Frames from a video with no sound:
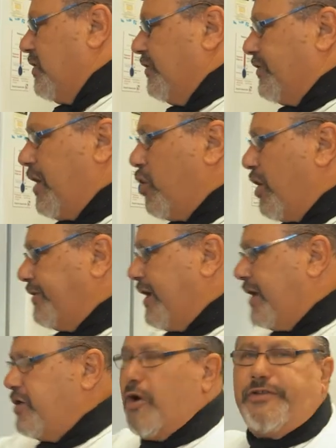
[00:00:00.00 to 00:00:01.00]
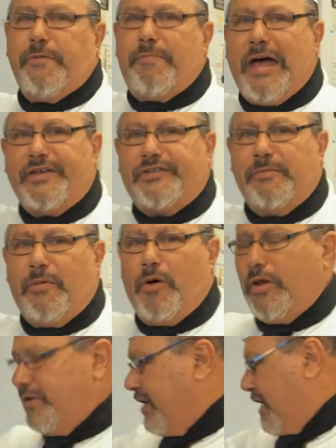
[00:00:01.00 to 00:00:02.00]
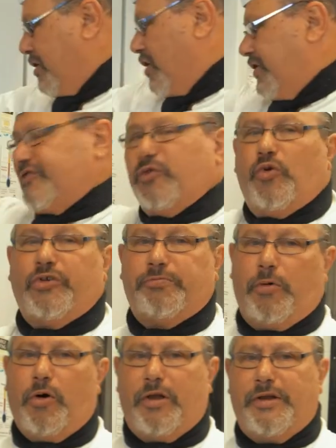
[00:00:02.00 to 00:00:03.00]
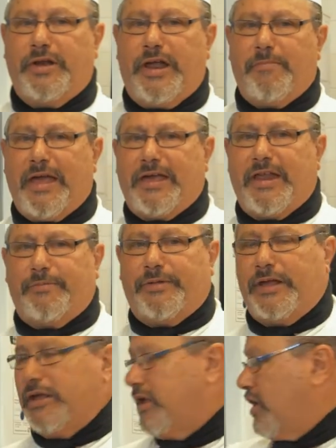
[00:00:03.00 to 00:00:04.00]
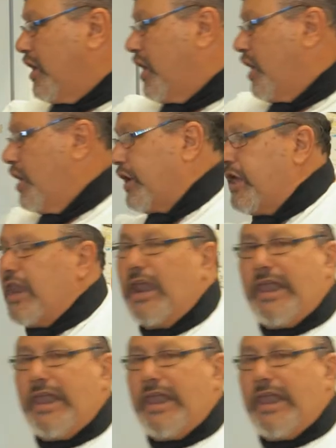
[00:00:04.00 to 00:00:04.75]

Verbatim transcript: So you got it there and you got your pasta boiling there, you got your sauce boiling there, making up there. Get a